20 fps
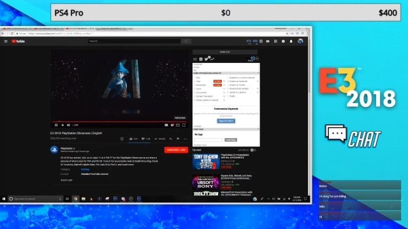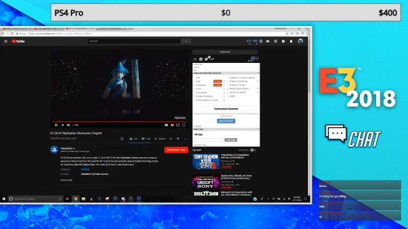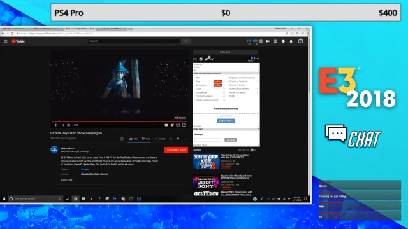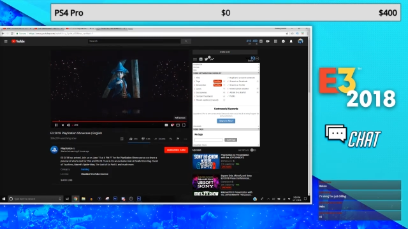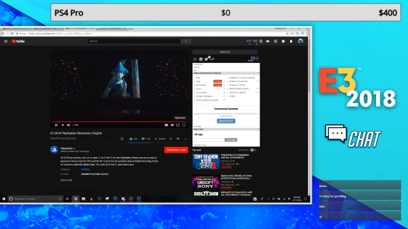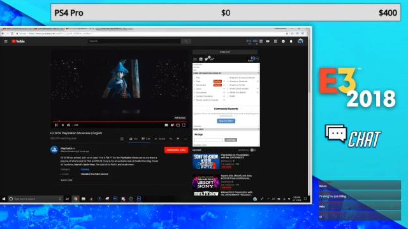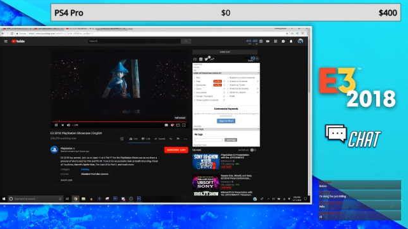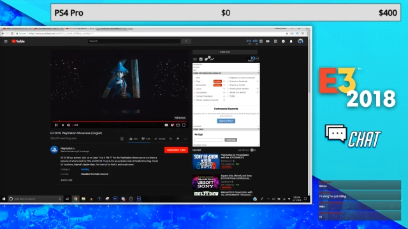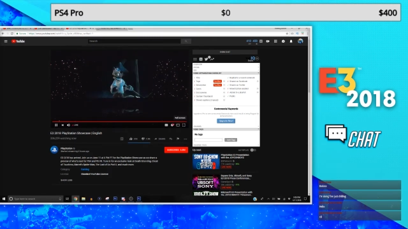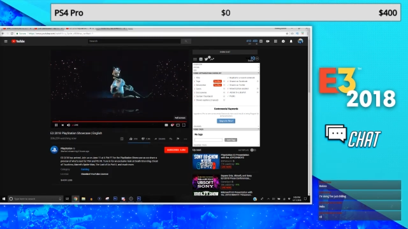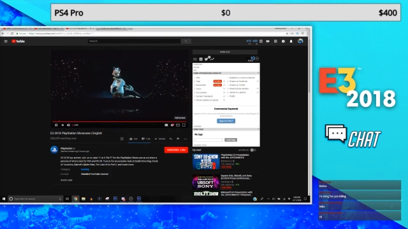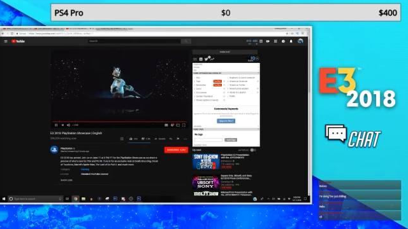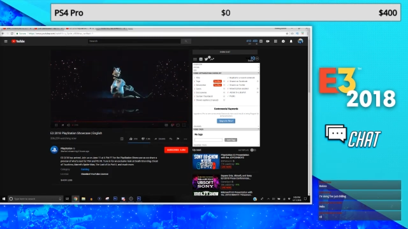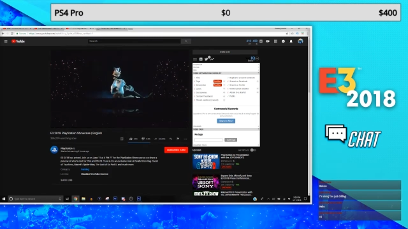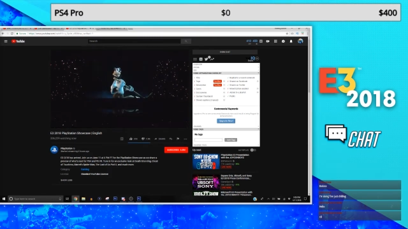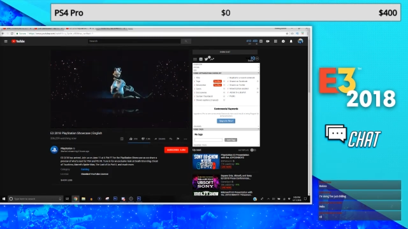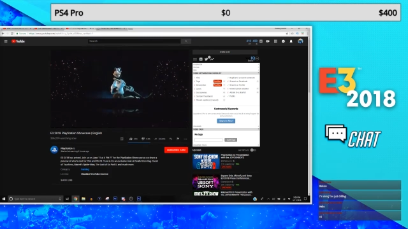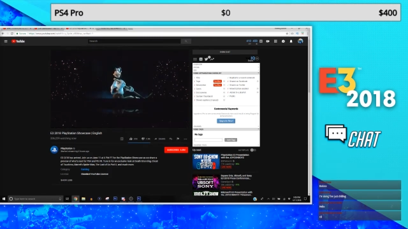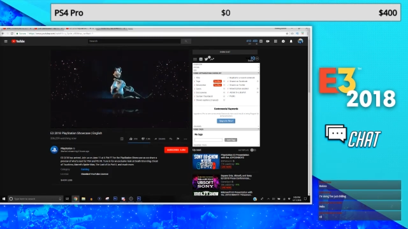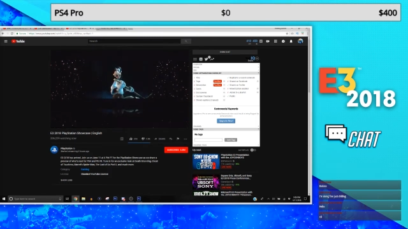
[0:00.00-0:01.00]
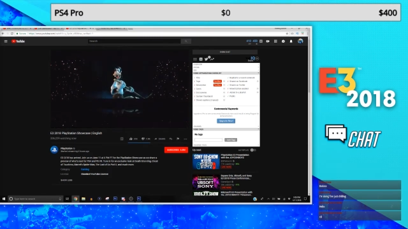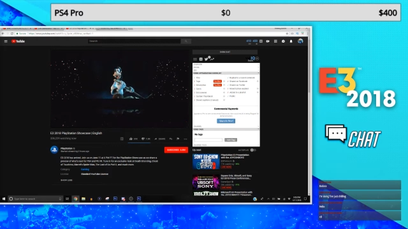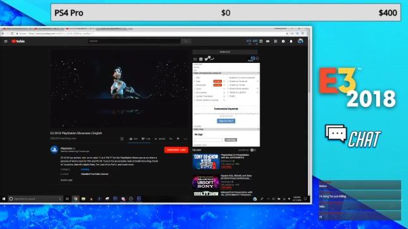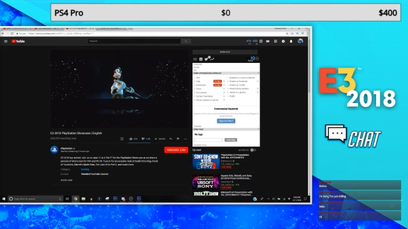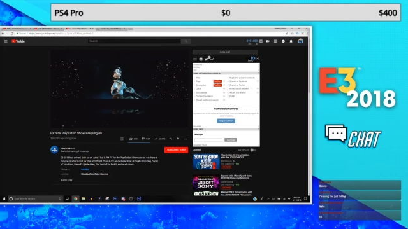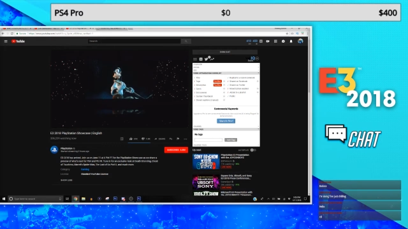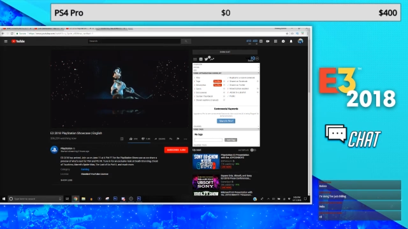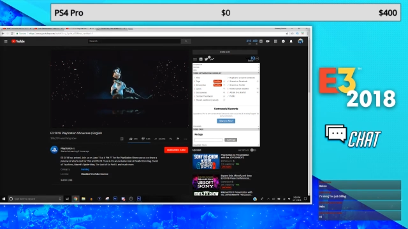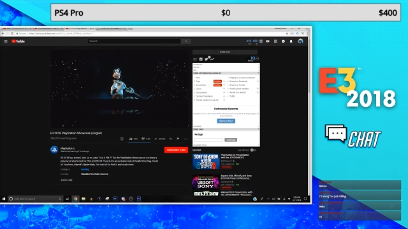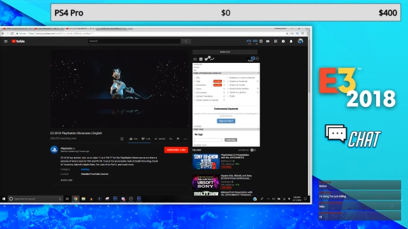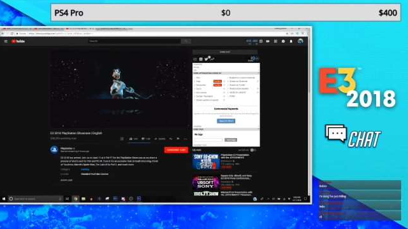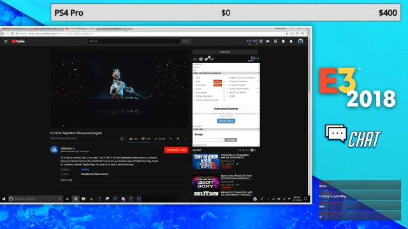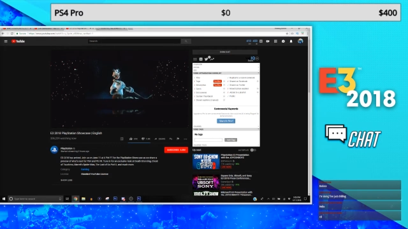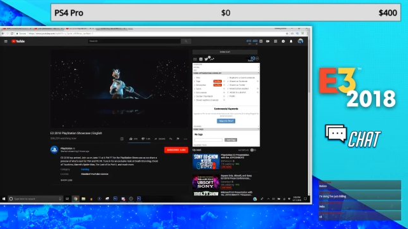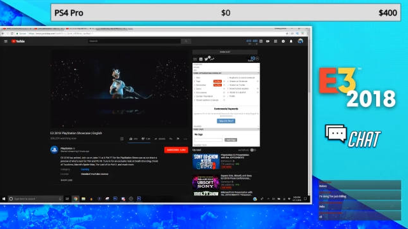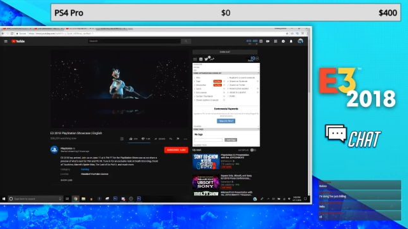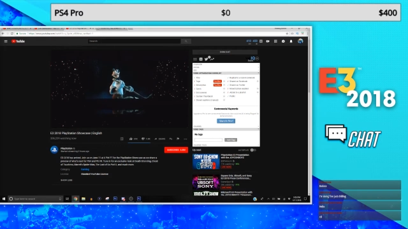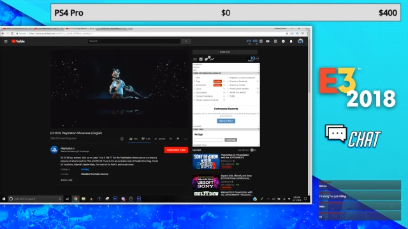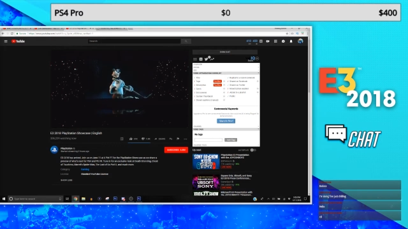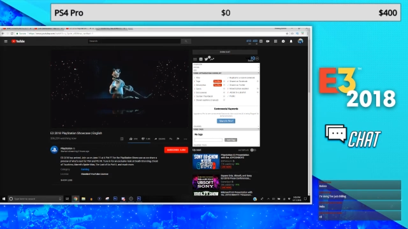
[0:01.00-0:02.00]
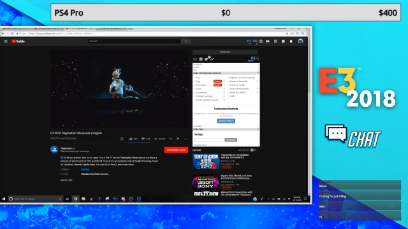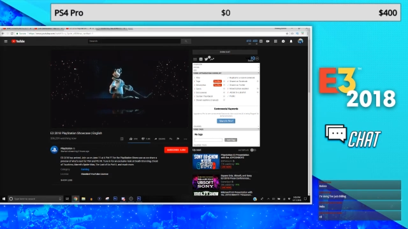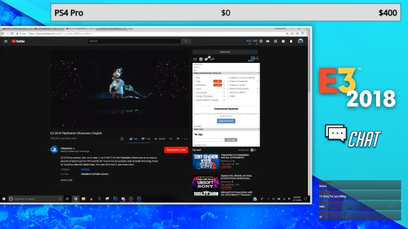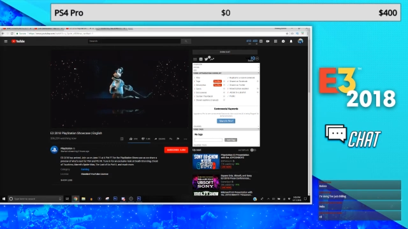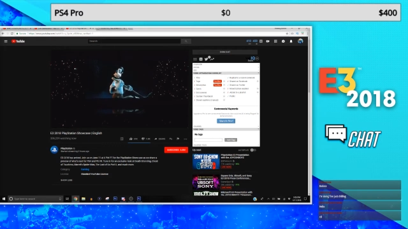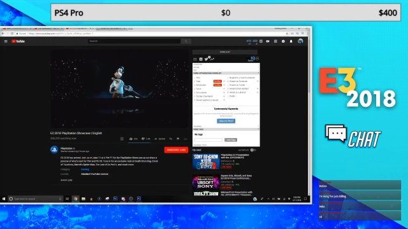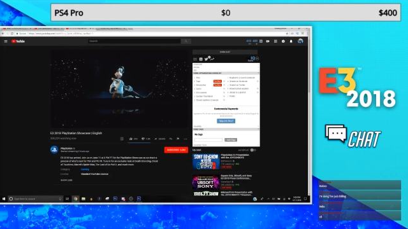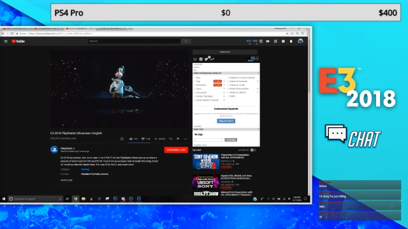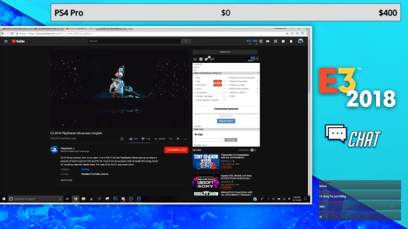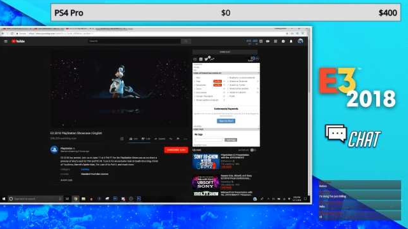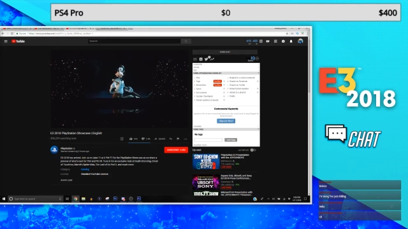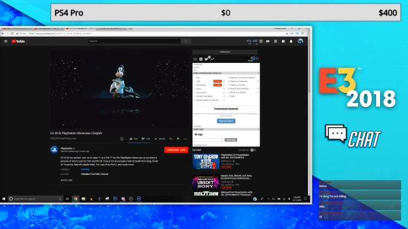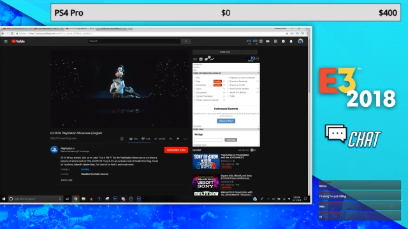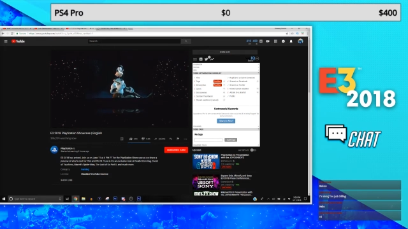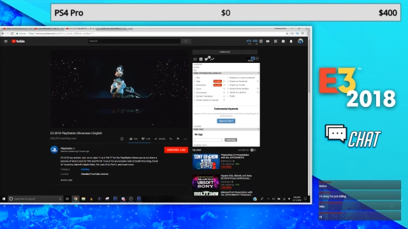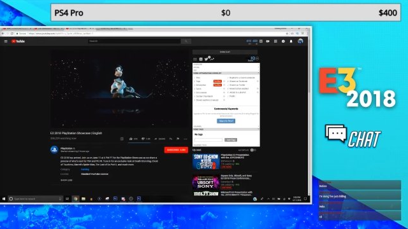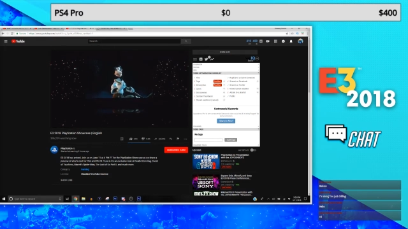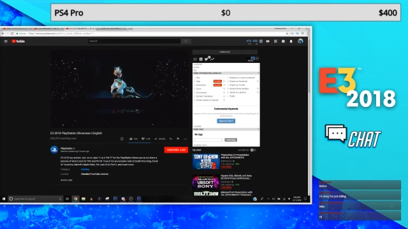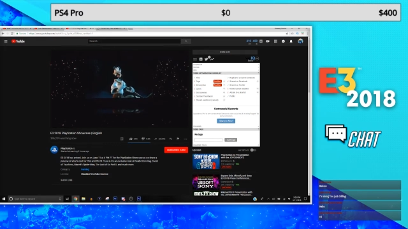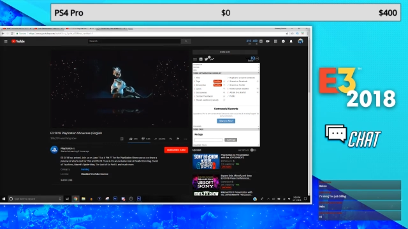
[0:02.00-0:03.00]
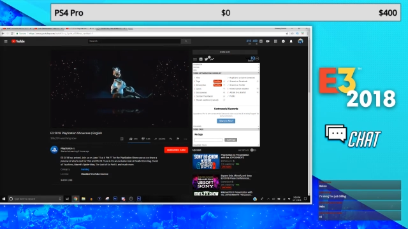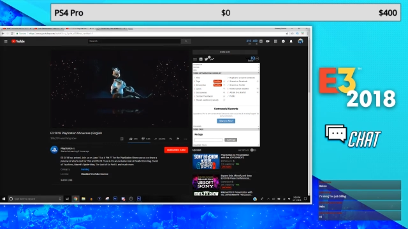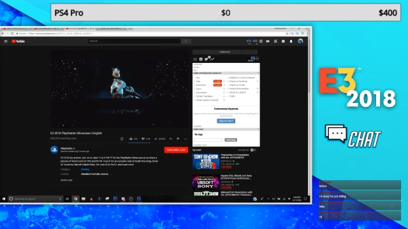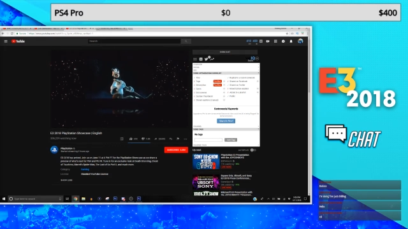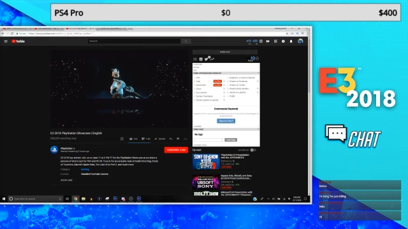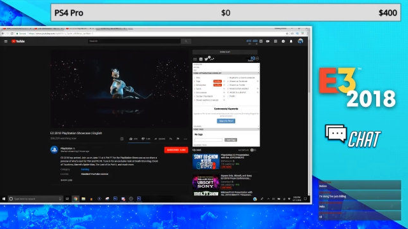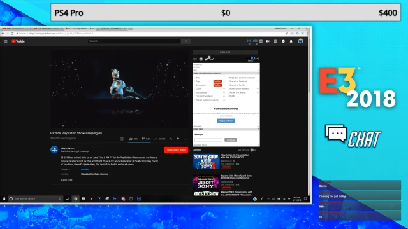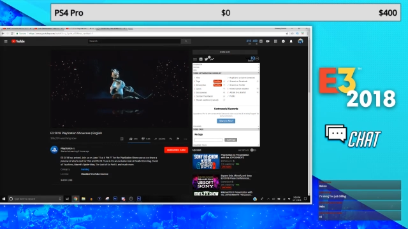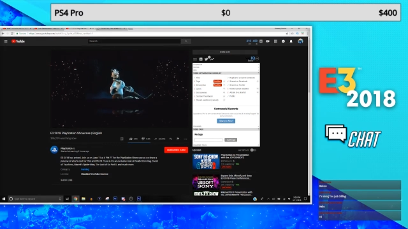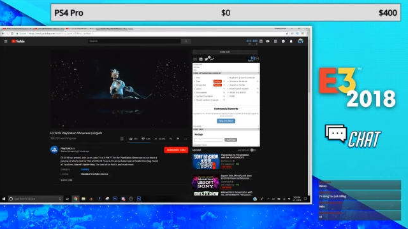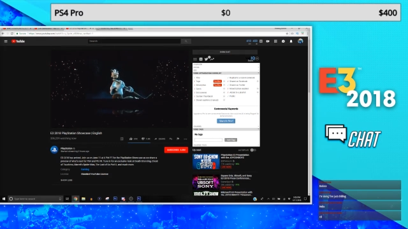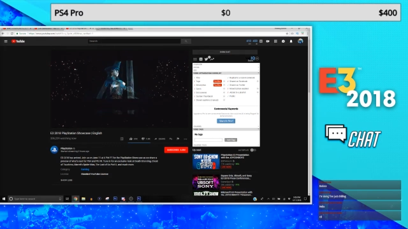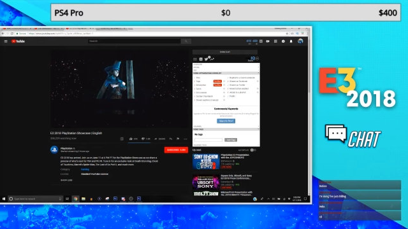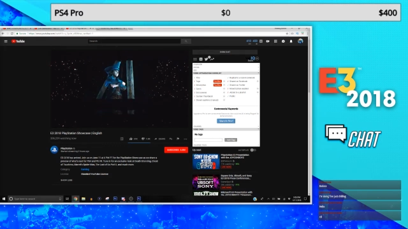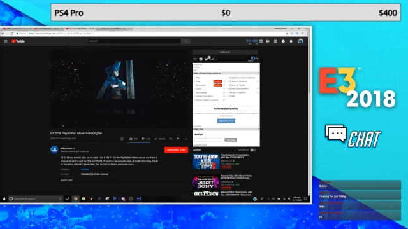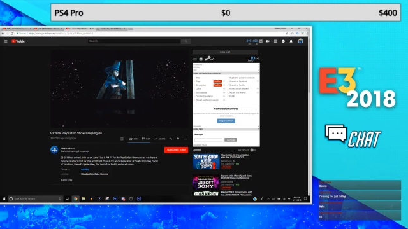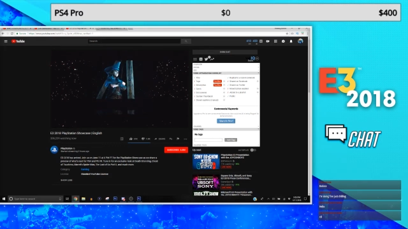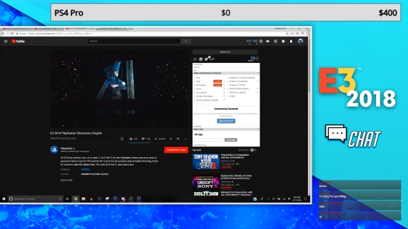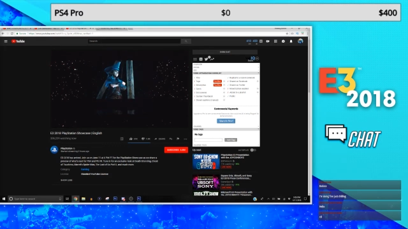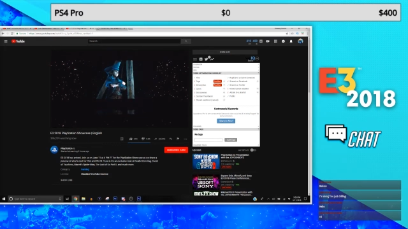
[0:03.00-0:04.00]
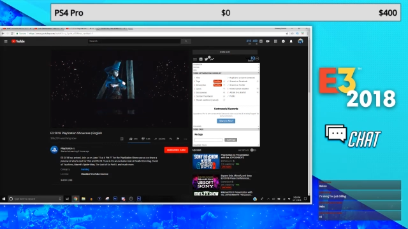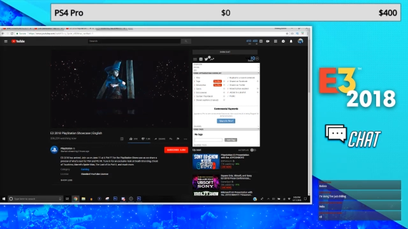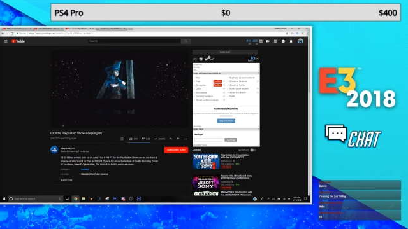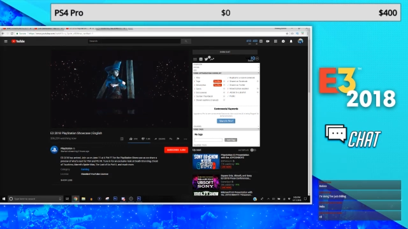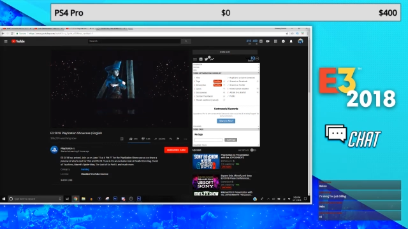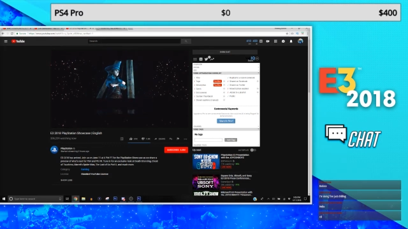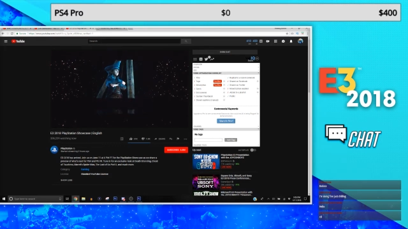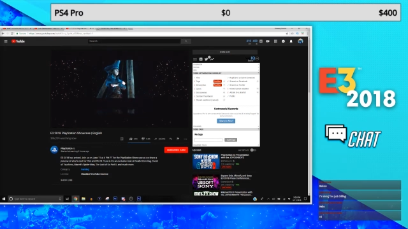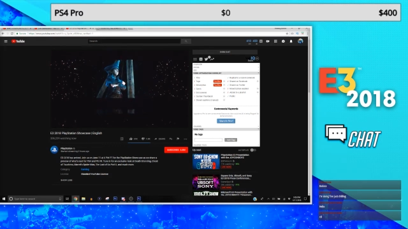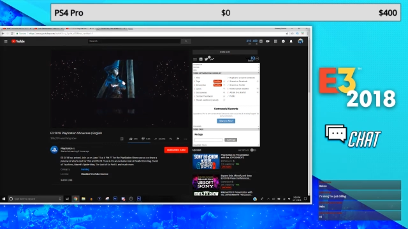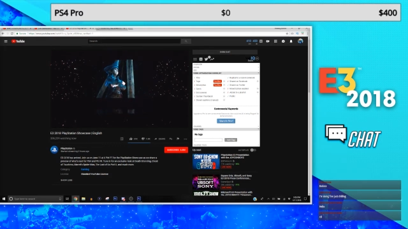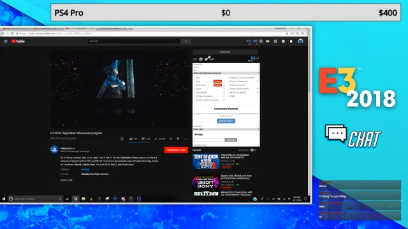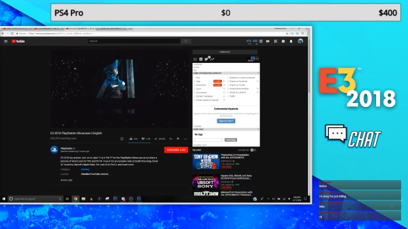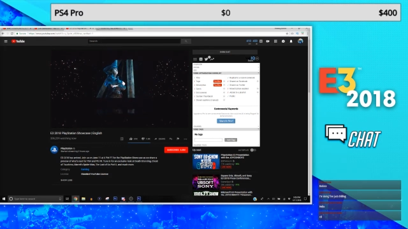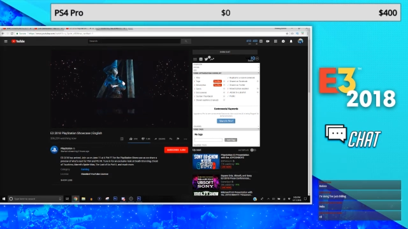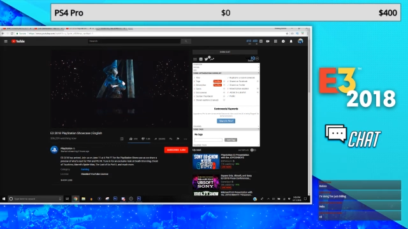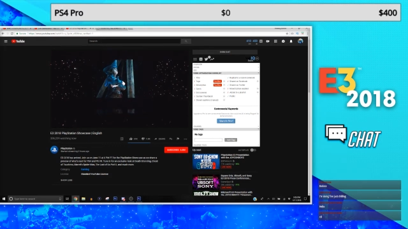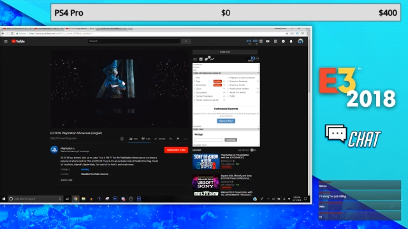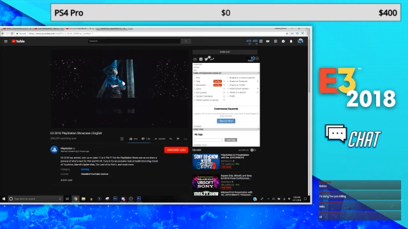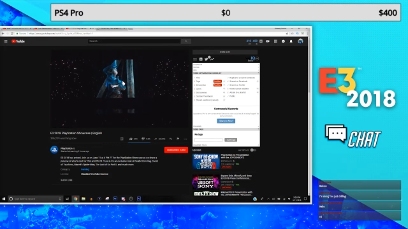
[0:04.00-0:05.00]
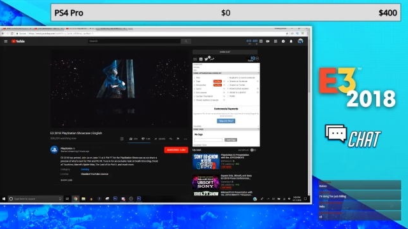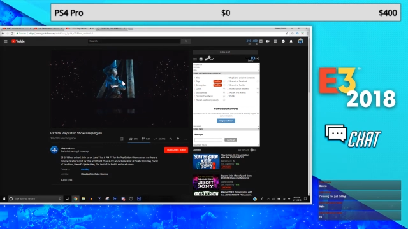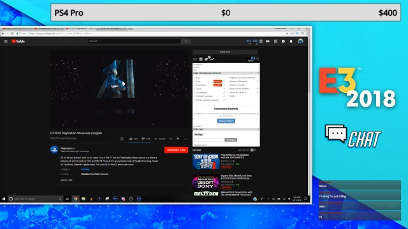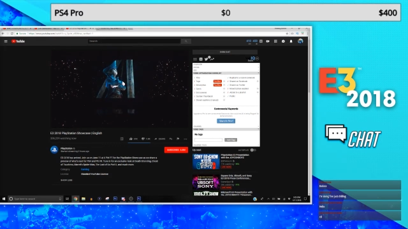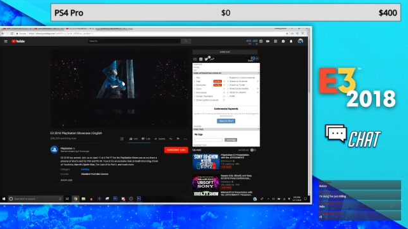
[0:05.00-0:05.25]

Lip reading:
[unreadable: no face in view]